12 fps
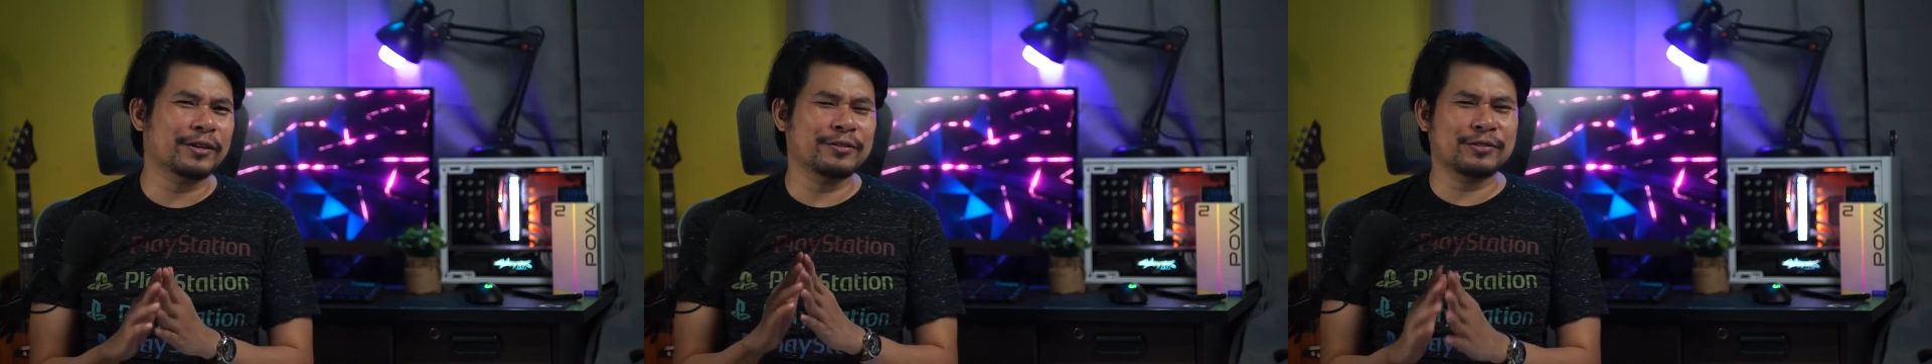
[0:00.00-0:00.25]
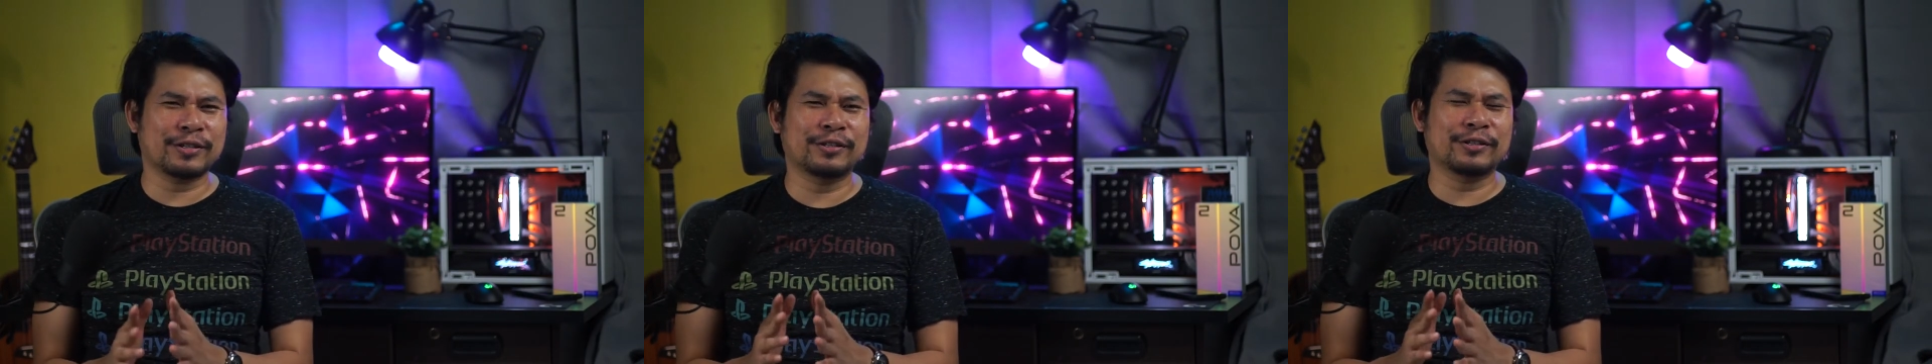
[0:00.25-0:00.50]

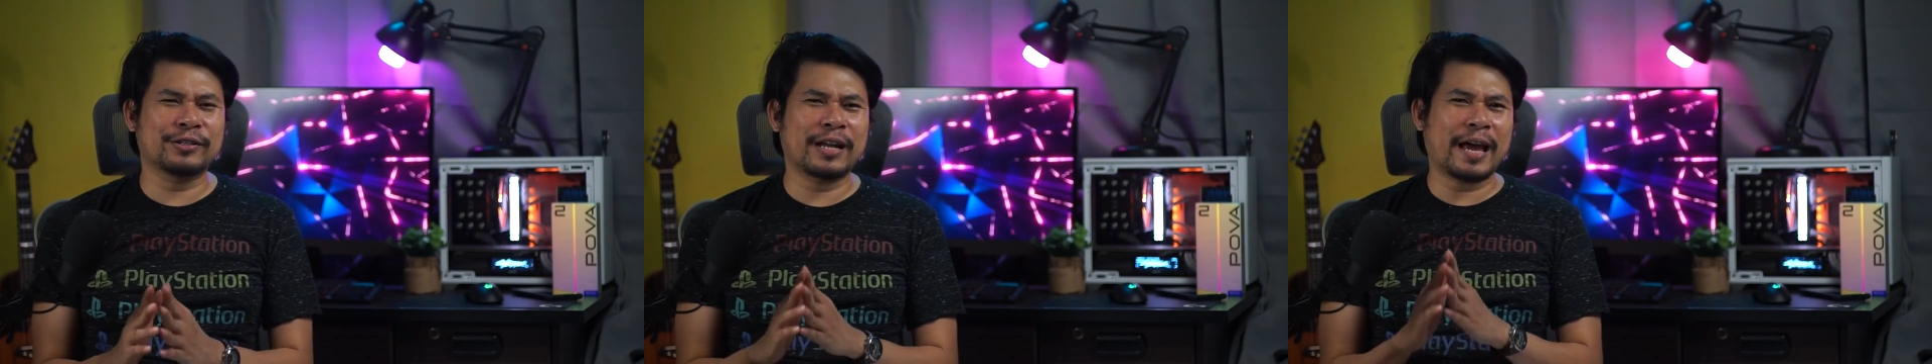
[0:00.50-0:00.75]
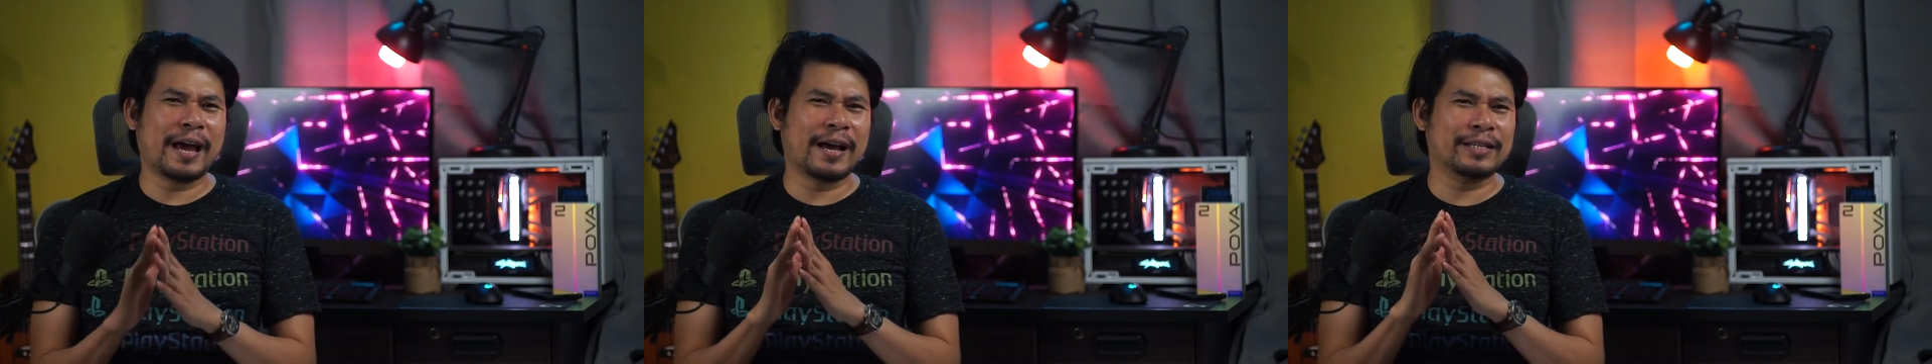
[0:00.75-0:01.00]
considered
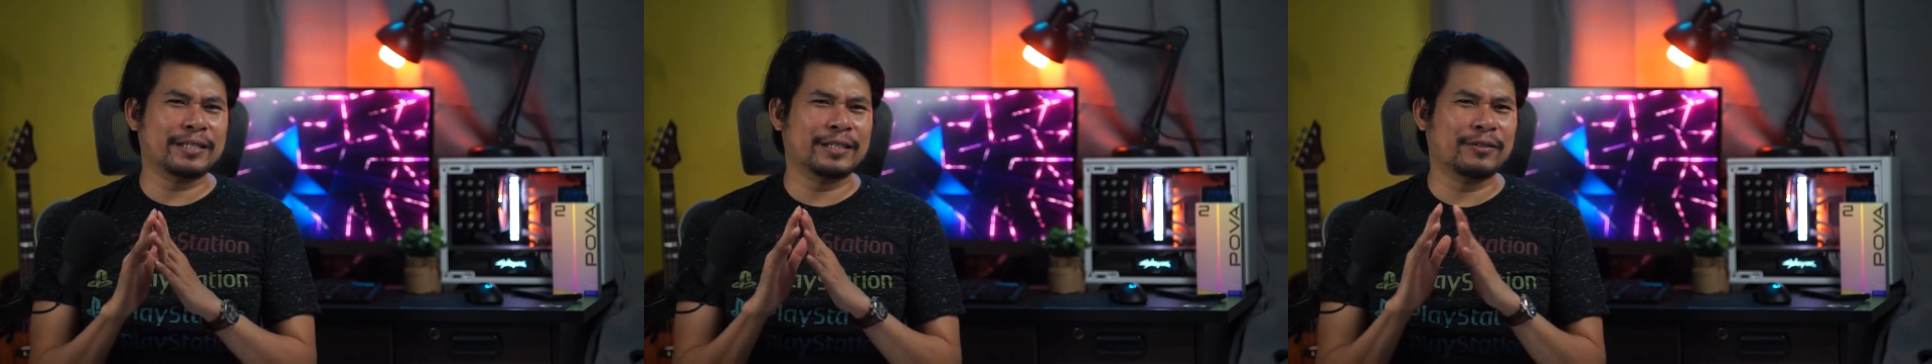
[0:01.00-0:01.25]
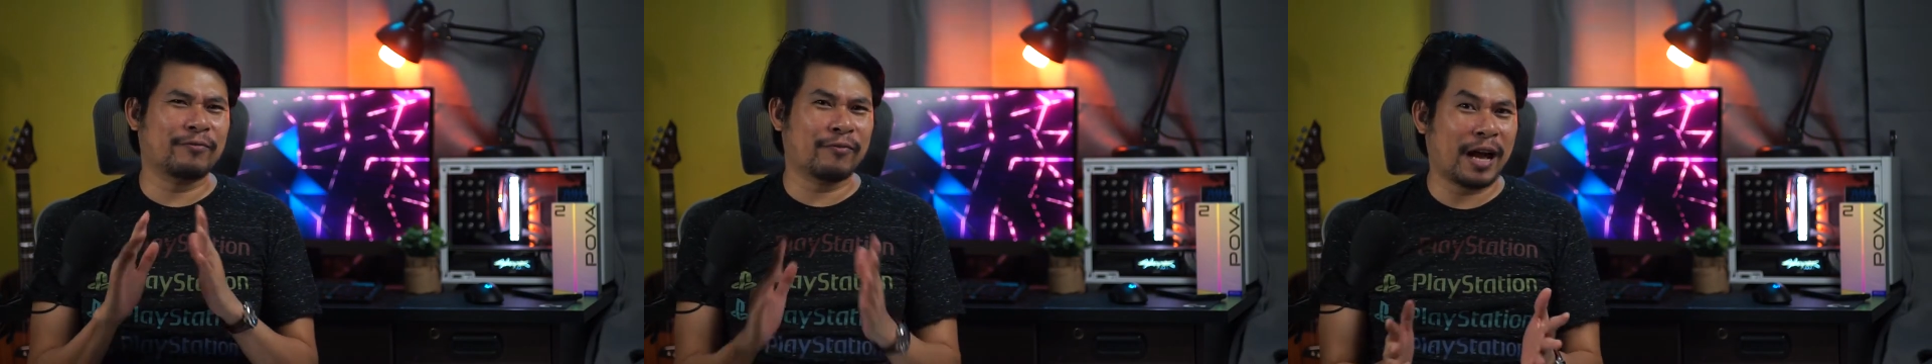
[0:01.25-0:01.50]

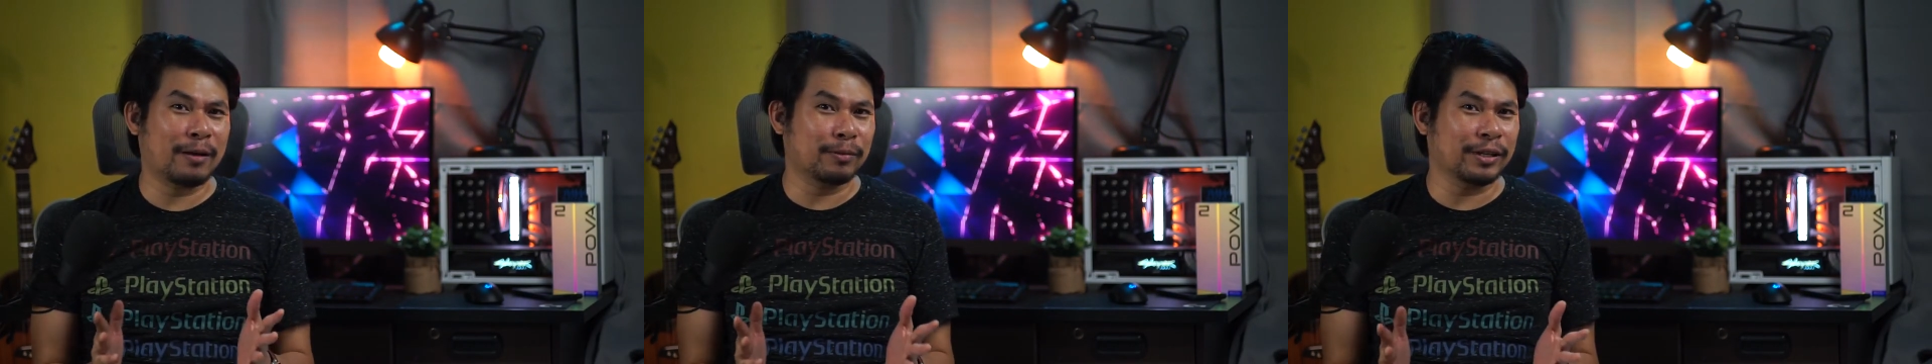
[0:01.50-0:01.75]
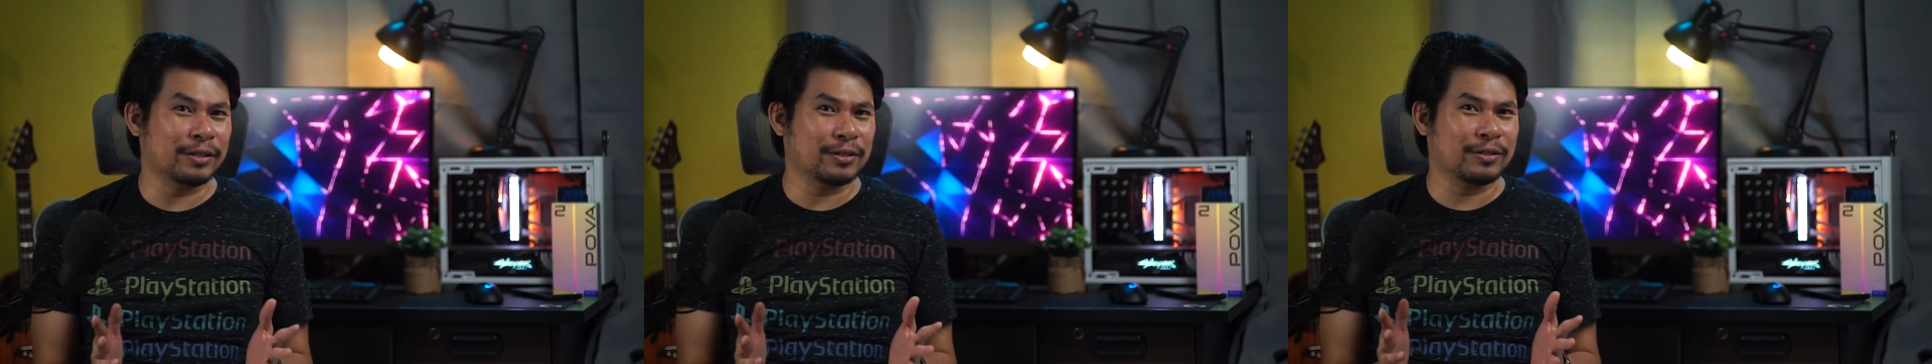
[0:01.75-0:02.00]
as
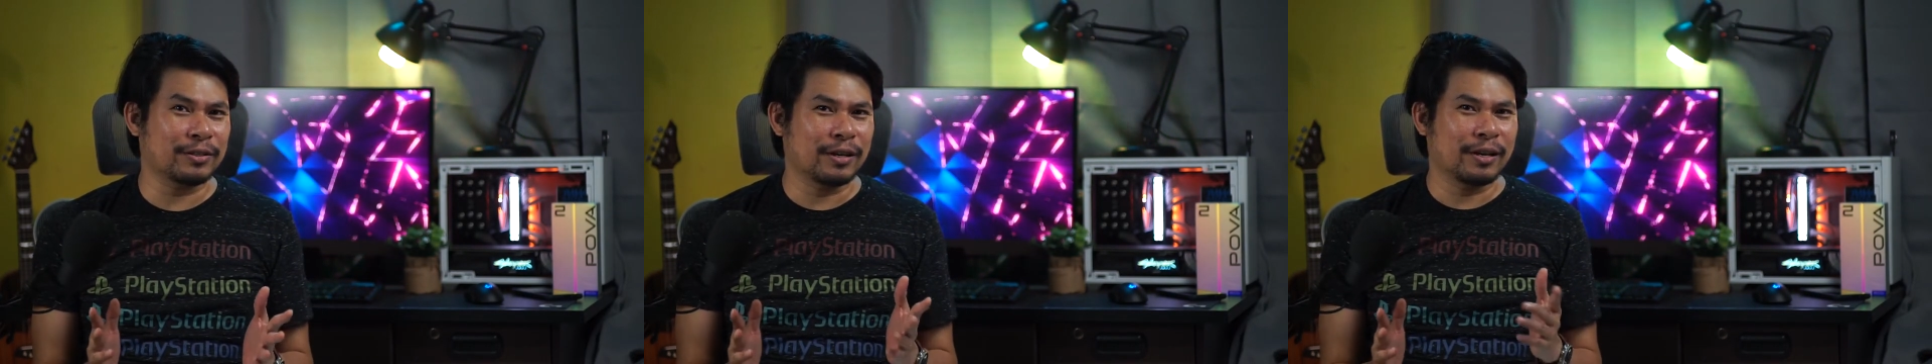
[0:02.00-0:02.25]
phablets.